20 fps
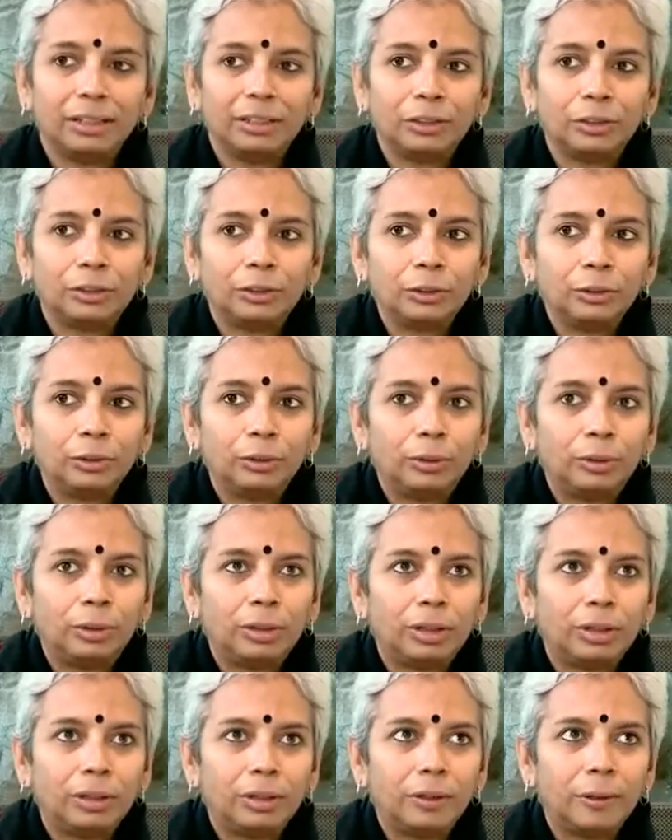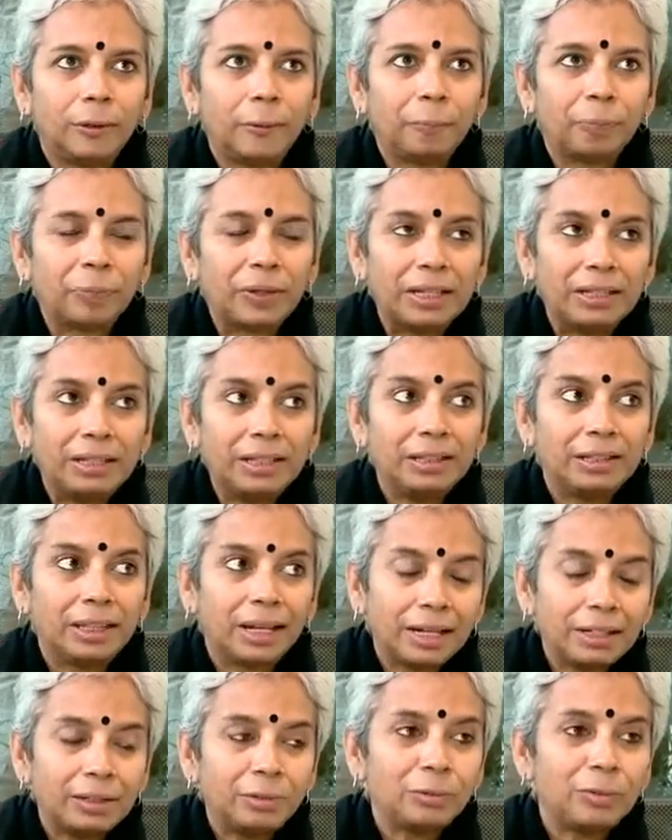So I think
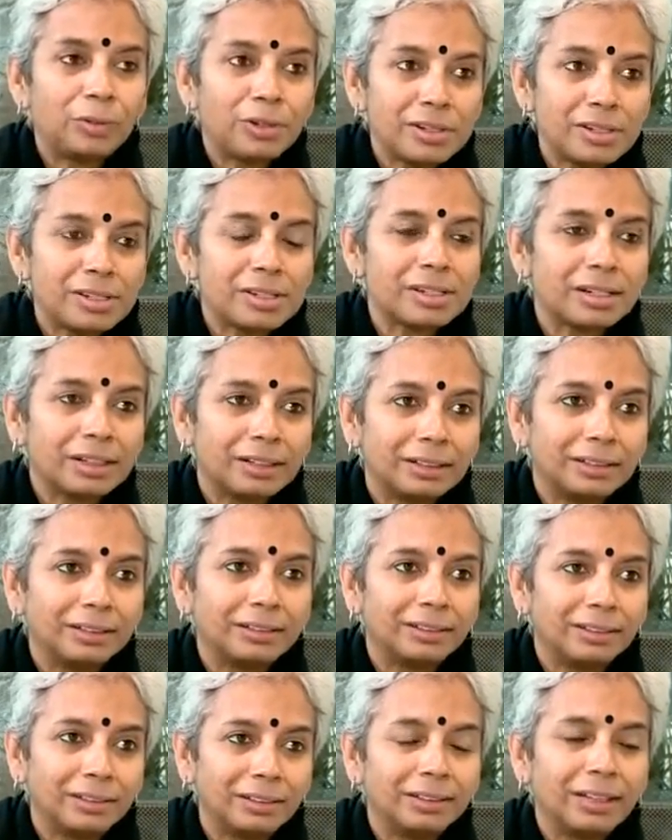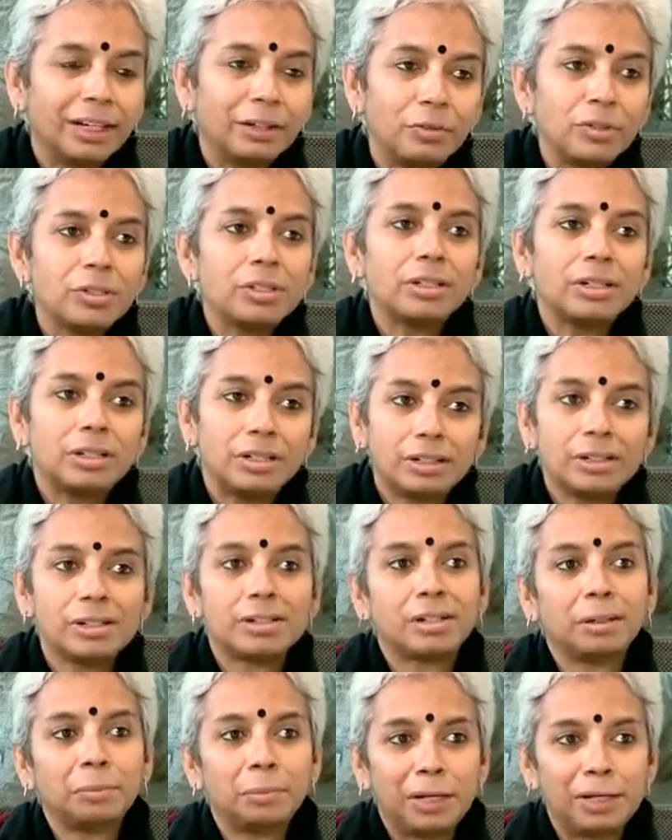that was an
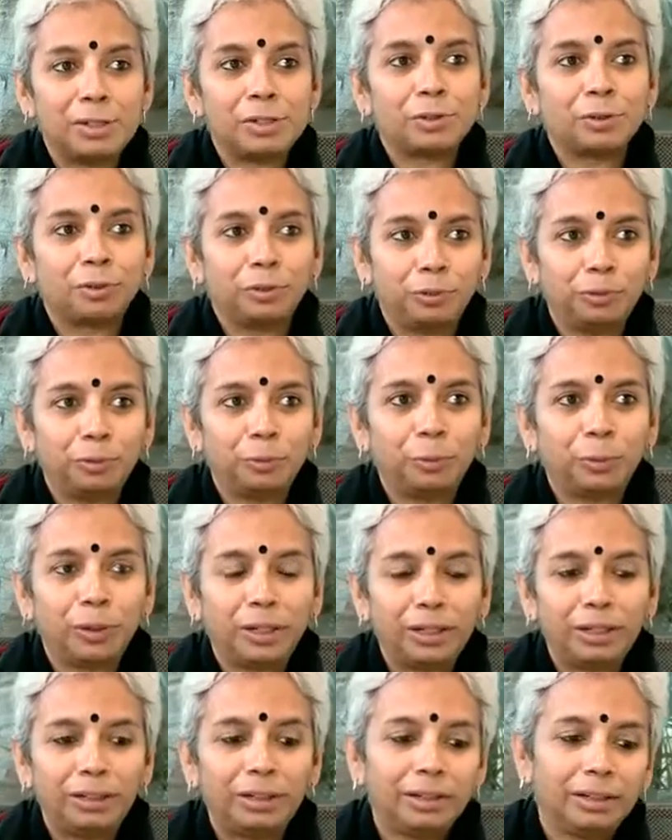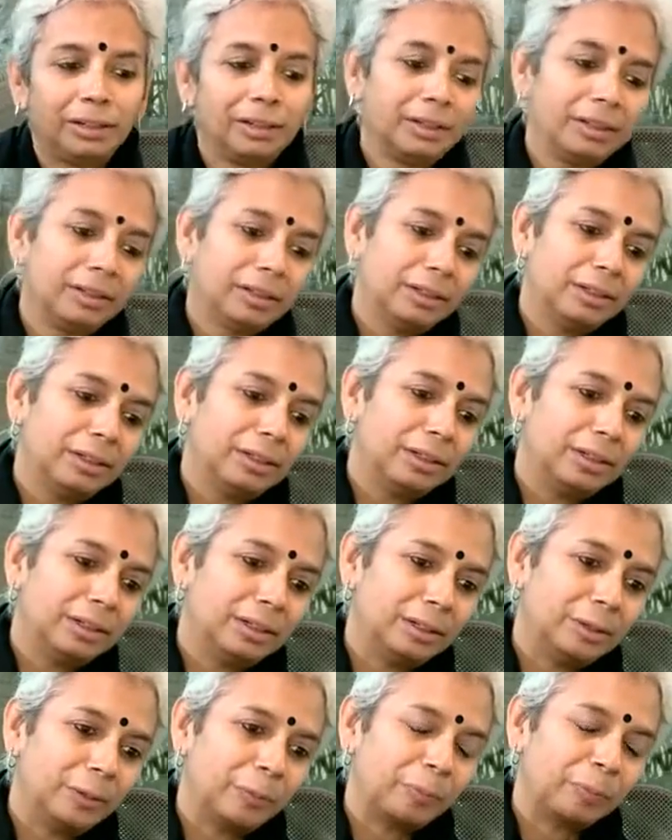interesting milestone when
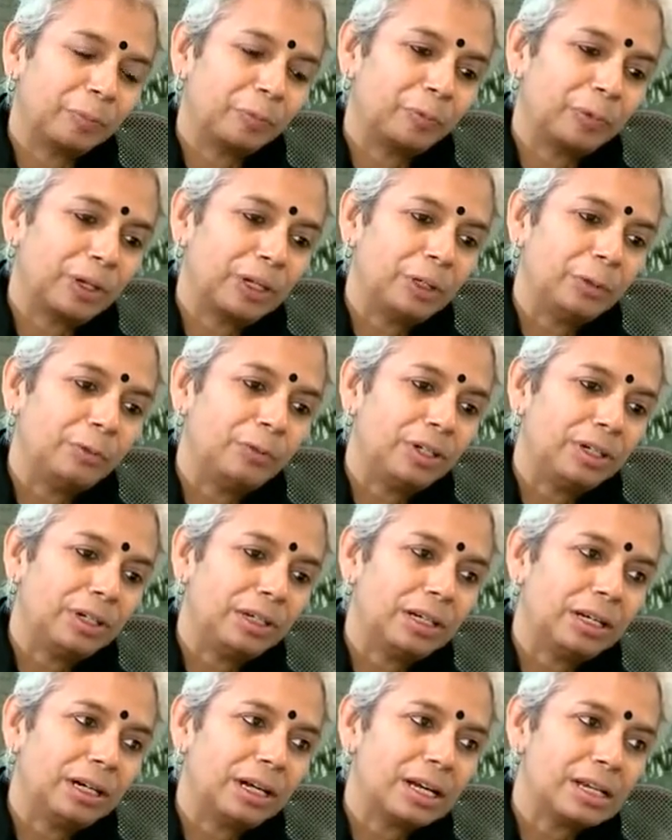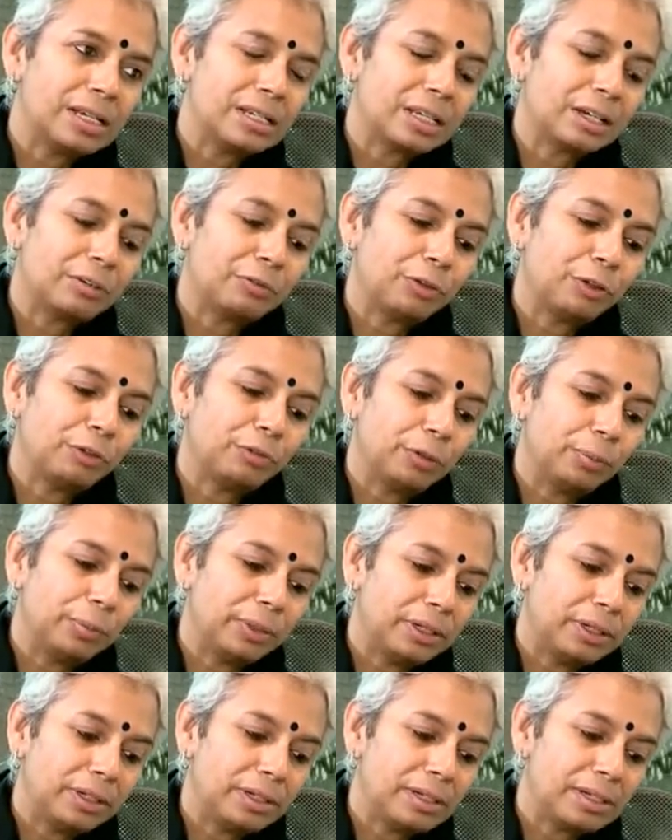we realized that for
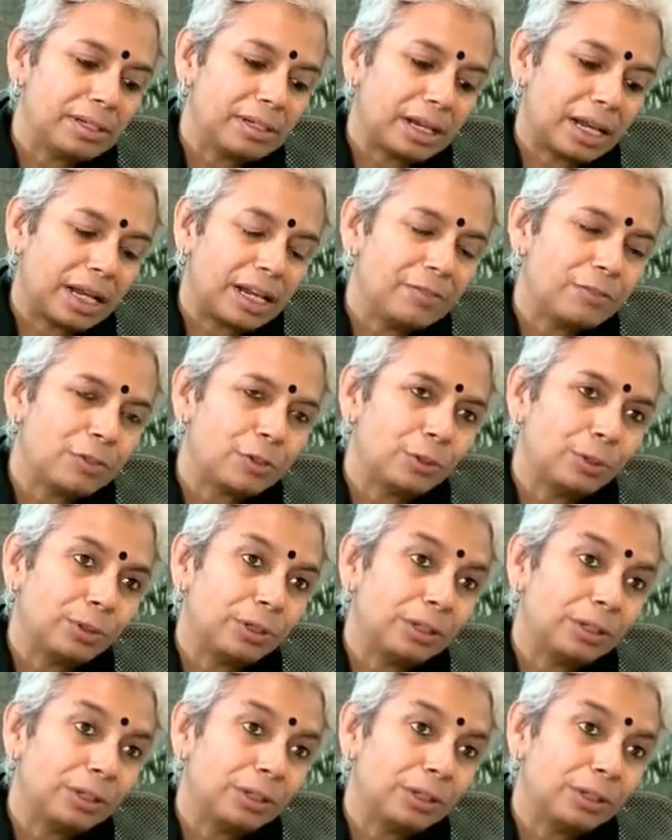women's lives to